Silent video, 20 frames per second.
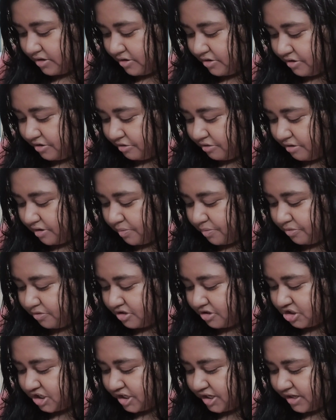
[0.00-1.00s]
Do you
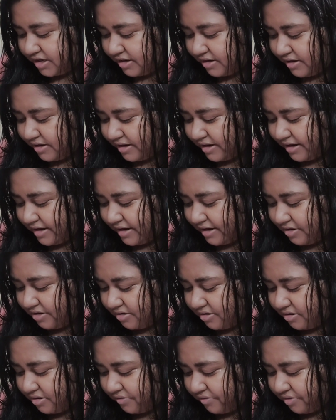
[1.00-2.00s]
approach indie reading
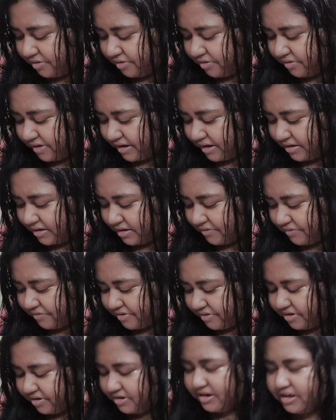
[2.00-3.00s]
or reviewing
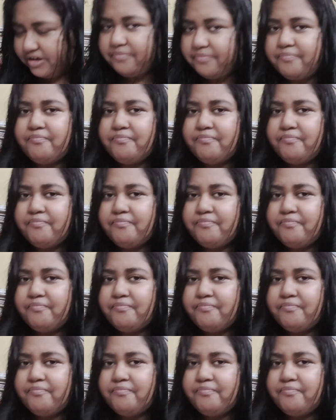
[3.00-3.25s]
differently?